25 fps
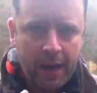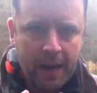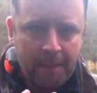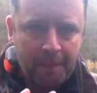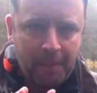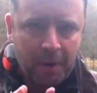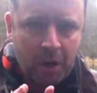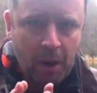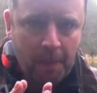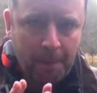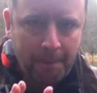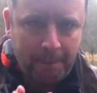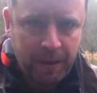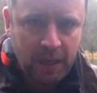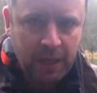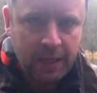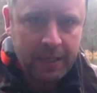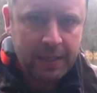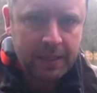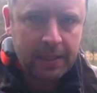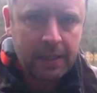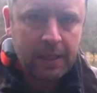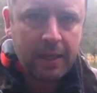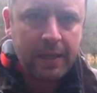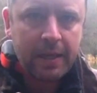am
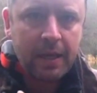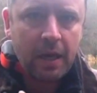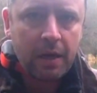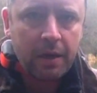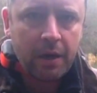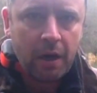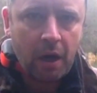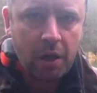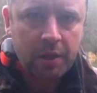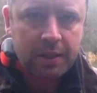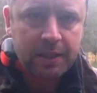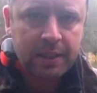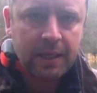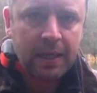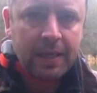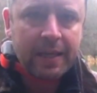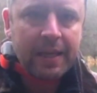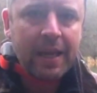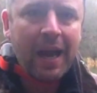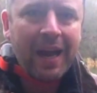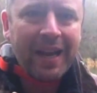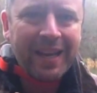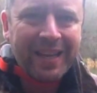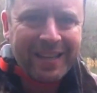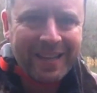completely and utterly
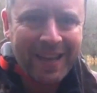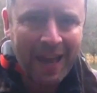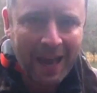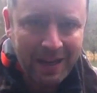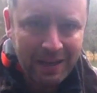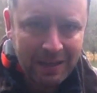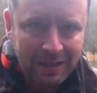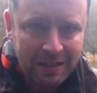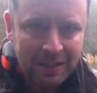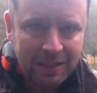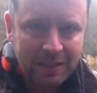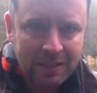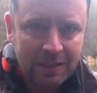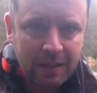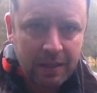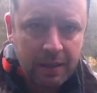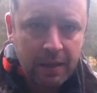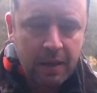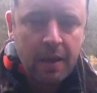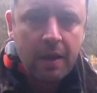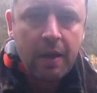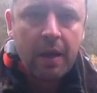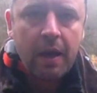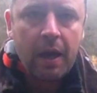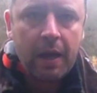against
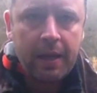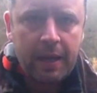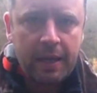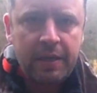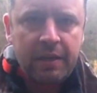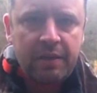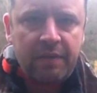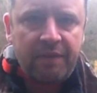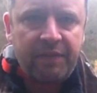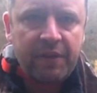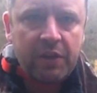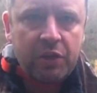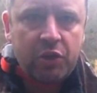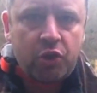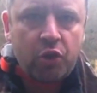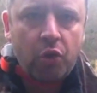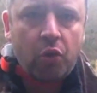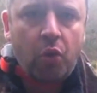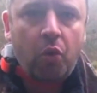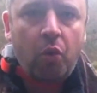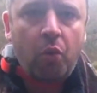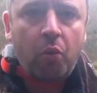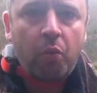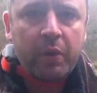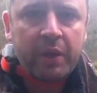an
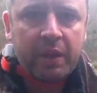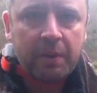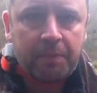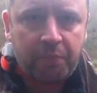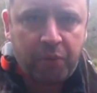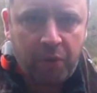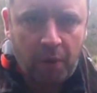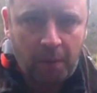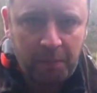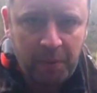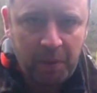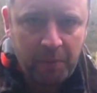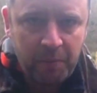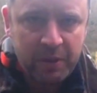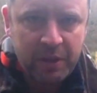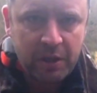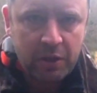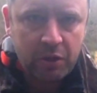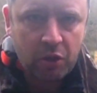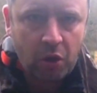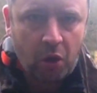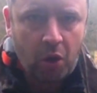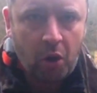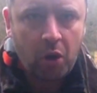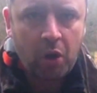individual with a problem with a
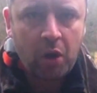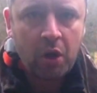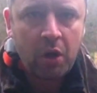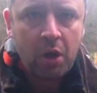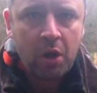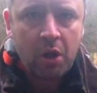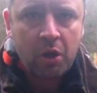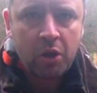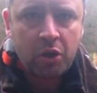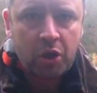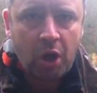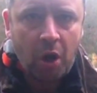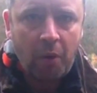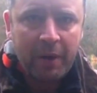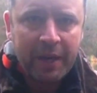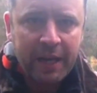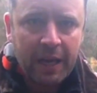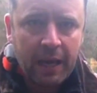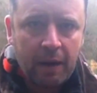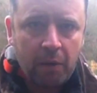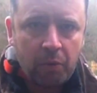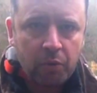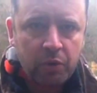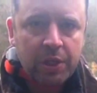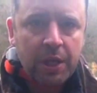dog going
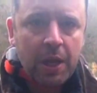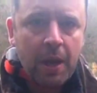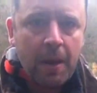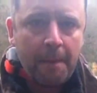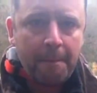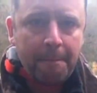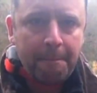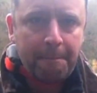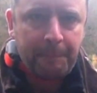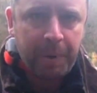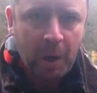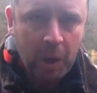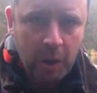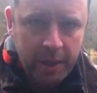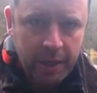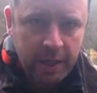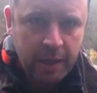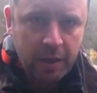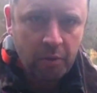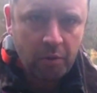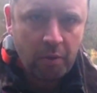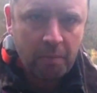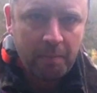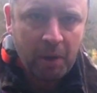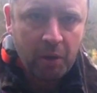out, buying
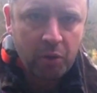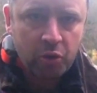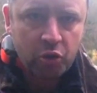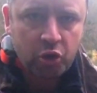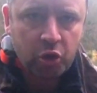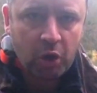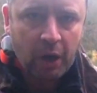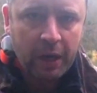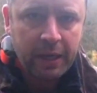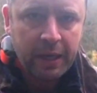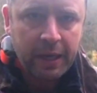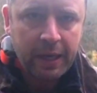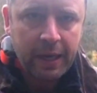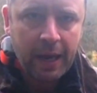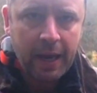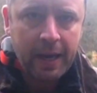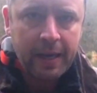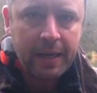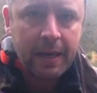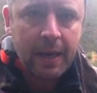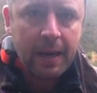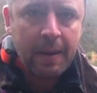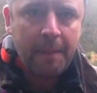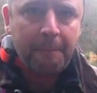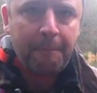a remote training aid,
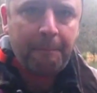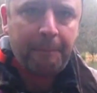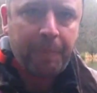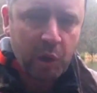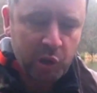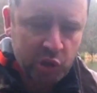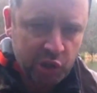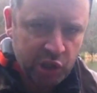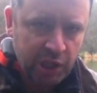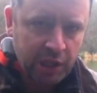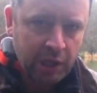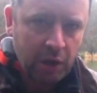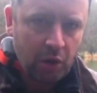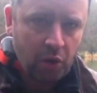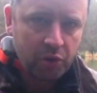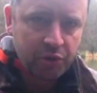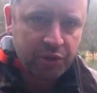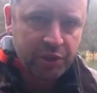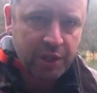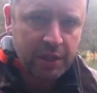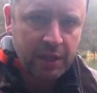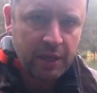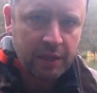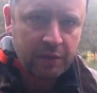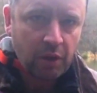putting it
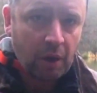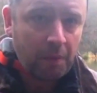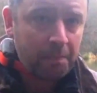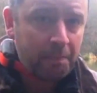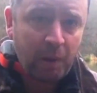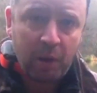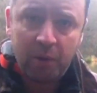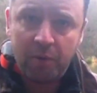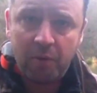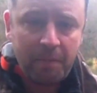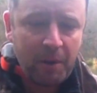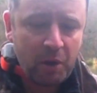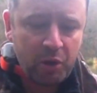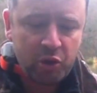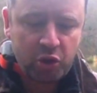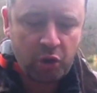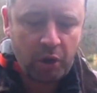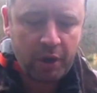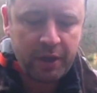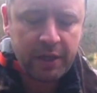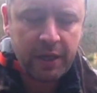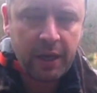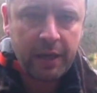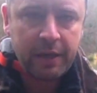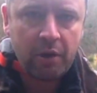onto their, and by remote
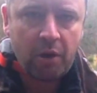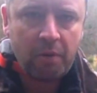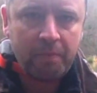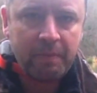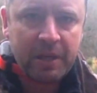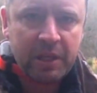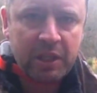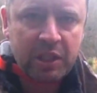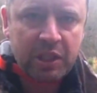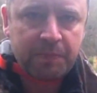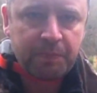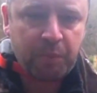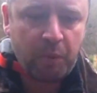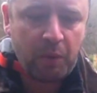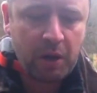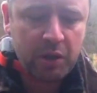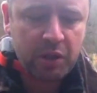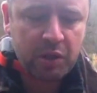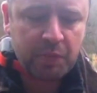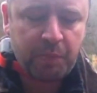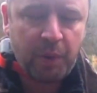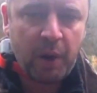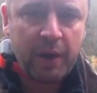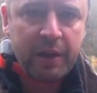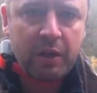training aid I mean
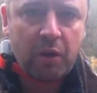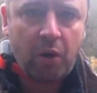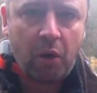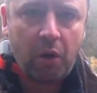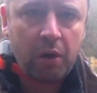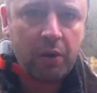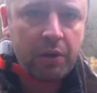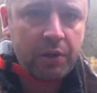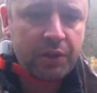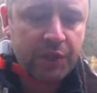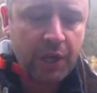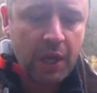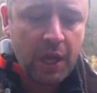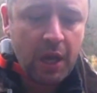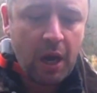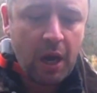spray collars,